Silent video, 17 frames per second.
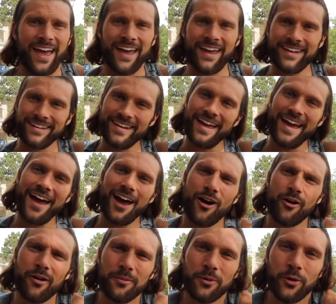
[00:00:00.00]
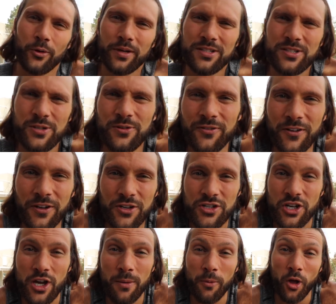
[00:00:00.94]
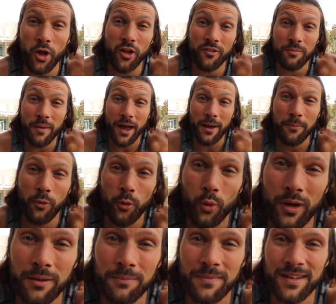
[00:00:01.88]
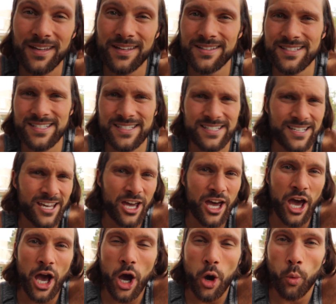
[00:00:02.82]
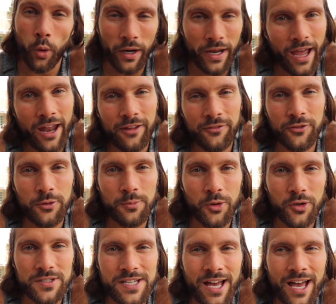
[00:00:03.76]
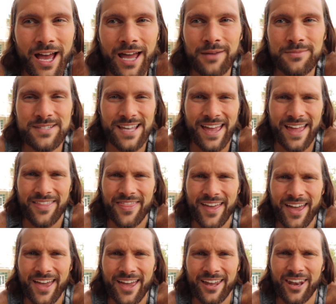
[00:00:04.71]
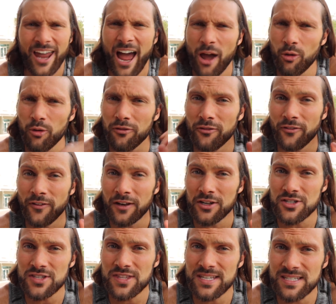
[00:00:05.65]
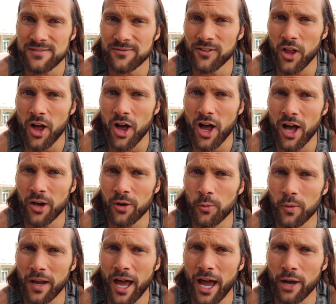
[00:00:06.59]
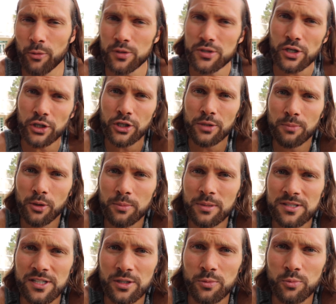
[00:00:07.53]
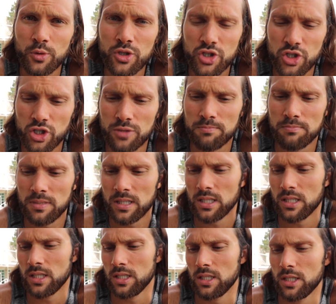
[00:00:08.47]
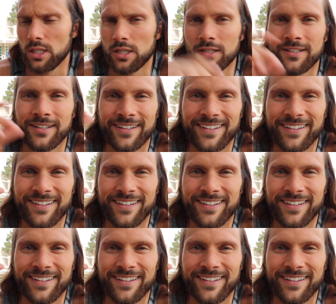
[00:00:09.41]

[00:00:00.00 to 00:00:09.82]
And now I'm going to finish up all of my appointments work out a few more times, and then I will finish this vlog when I return to Bloomington, which should be